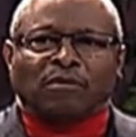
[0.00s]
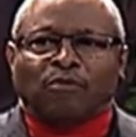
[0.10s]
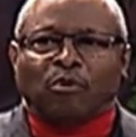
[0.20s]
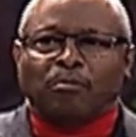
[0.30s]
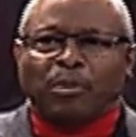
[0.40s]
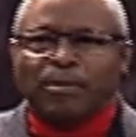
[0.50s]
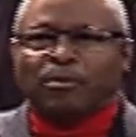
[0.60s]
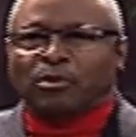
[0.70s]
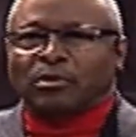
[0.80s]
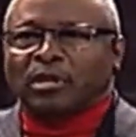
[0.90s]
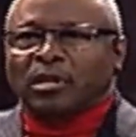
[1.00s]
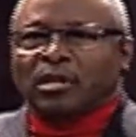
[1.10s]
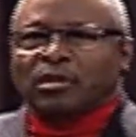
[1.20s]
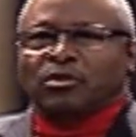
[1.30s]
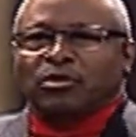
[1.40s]
for people
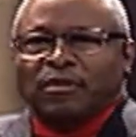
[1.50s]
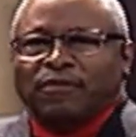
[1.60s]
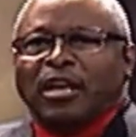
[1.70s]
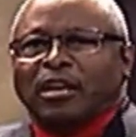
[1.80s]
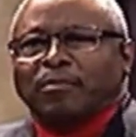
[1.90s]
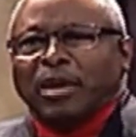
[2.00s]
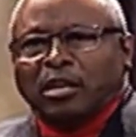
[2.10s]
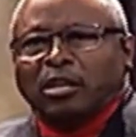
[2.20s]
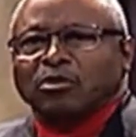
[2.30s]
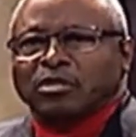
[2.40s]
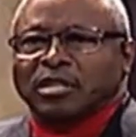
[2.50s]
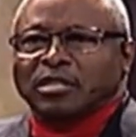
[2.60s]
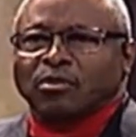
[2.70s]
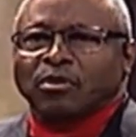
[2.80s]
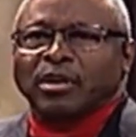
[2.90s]
to develop a closeness
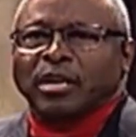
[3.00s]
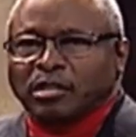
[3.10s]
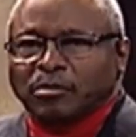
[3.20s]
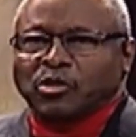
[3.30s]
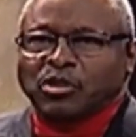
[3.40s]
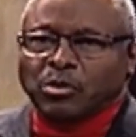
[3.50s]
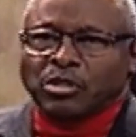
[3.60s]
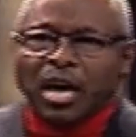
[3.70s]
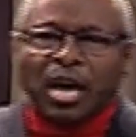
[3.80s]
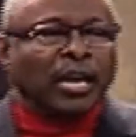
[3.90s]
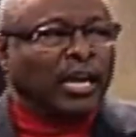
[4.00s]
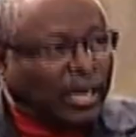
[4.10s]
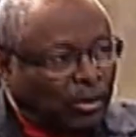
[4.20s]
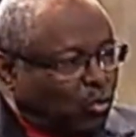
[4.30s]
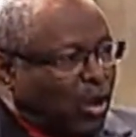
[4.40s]
or an intimacy with God?
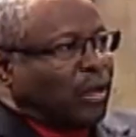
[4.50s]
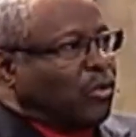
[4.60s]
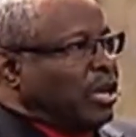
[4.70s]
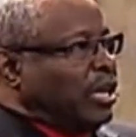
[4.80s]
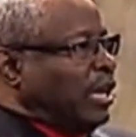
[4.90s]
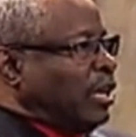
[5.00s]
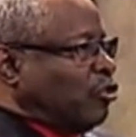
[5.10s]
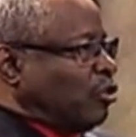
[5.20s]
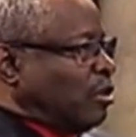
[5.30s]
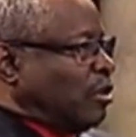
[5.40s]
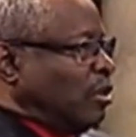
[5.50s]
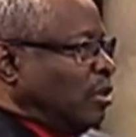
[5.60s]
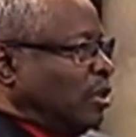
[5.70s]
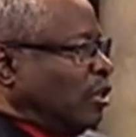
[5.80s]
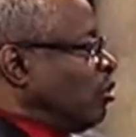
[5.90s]
And right away he answered.
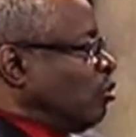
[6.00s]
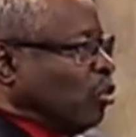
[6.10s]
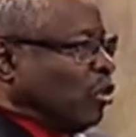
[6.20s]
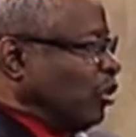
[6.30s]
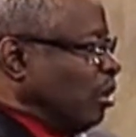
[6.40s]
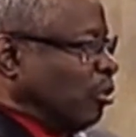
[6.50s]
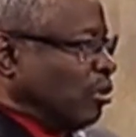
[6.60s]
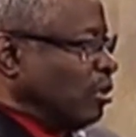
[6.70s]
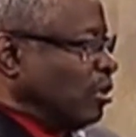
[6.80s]
It's, it's real simple.